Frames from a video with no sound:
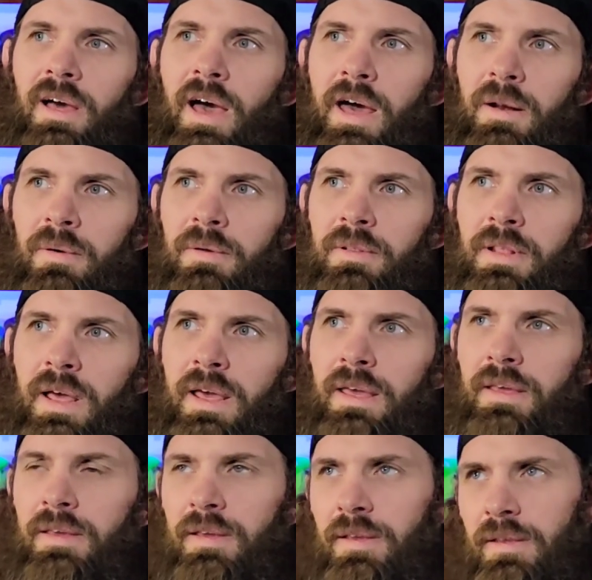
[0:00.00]
I don't
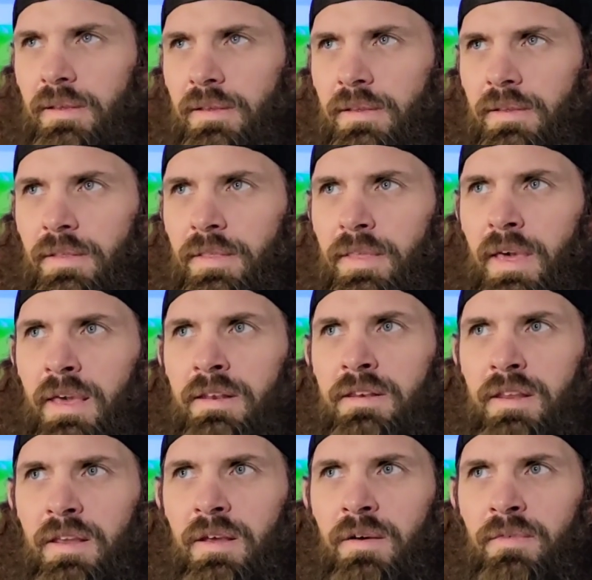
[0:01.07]
like the
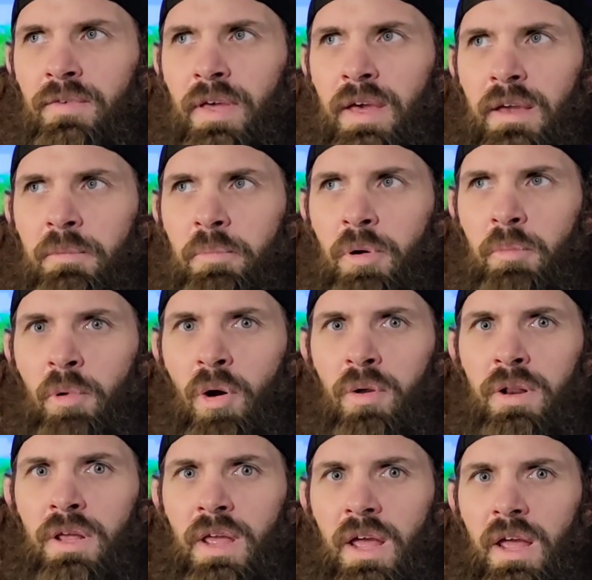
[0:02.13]
idea of like
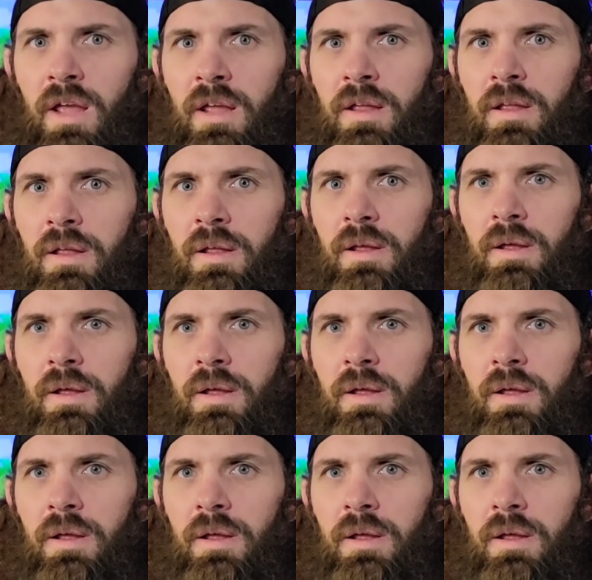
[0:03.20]
promoting, hey,